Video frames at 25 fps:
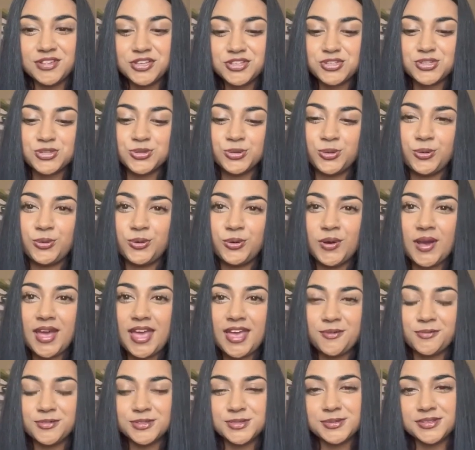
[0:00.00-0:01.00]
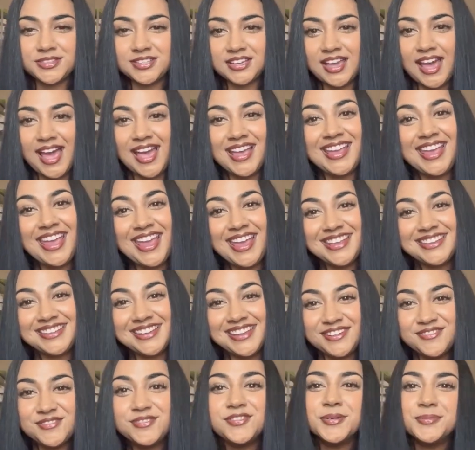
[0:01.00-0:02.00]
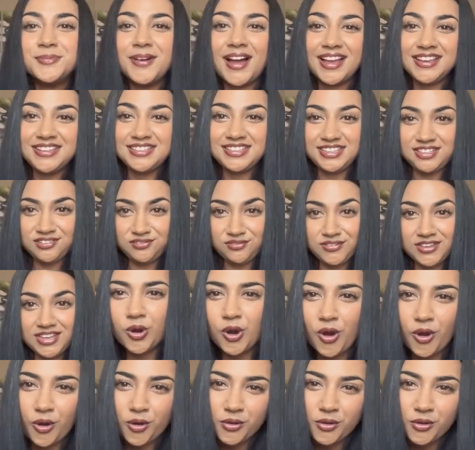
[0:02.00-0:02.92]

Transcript: So it was with a guy, Hayden, from ITV.